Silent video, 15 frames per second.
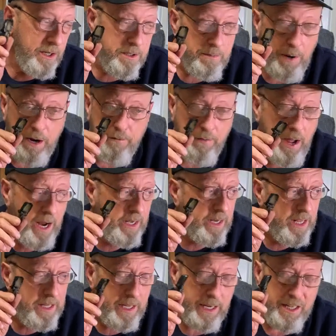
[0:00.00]
As a matter of fact,
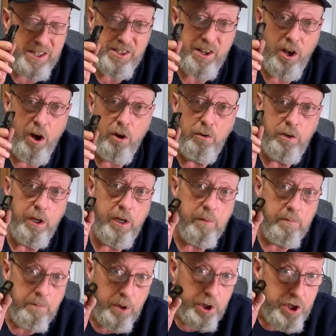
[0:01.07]
I think it's the only
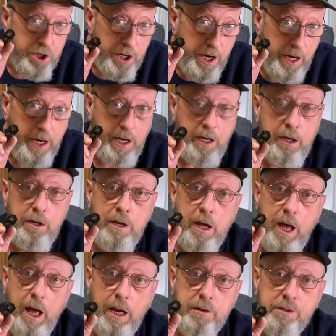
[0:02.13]
machined
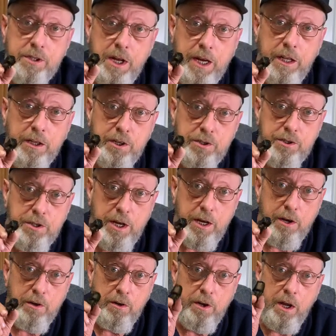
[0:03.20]
out of stainless
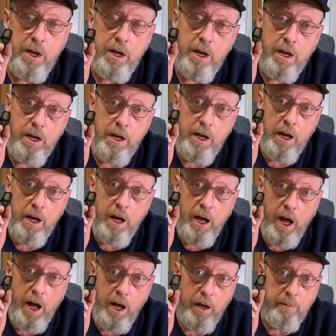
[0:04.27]
steel
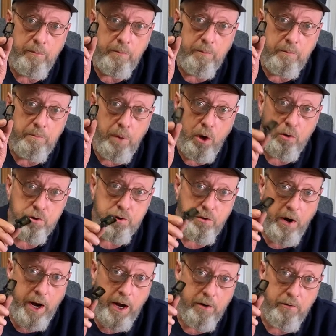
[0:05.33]
bolt
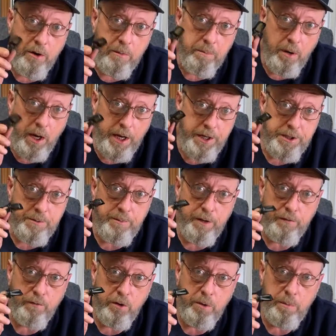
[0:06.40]
shroud
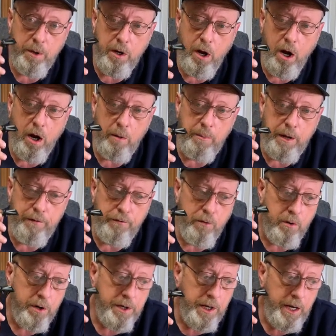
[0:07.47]
replacement for the Bergara
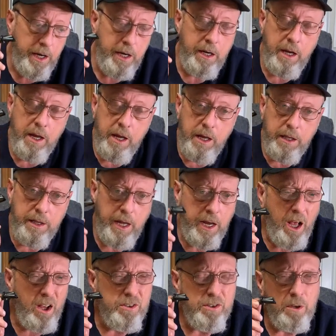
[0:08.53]
B-14. They
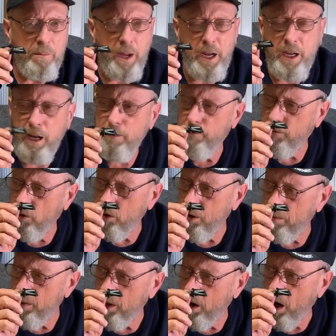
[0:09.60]
also make it for the
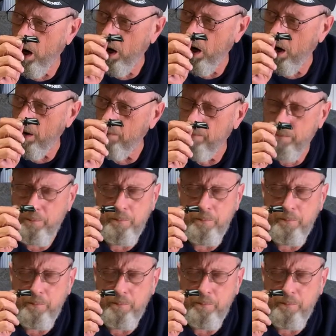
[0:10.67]
Bergara